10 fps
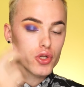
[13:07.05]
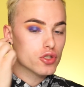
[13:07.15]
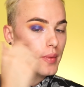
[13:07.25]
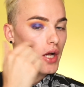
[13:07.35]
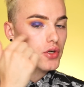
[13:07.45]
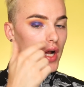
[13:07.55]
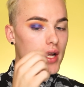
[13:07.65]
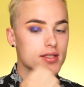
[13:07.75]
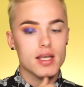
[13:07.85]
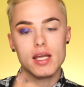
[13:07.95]
do my under
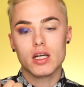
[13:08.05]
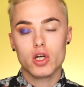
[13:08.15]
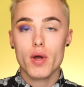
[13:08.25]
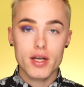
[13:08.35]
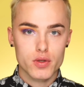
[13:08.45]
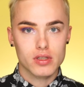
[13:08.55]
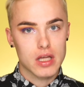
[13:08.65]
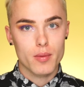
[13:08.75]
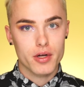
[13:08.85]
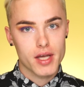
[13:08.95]
eyes, and I'll go ahead and do a
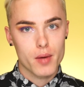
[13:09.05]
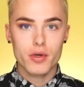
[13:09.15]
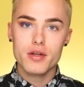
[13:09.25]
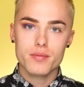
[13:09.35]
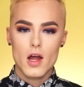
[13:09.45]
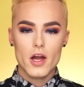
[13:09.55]
lip on camera.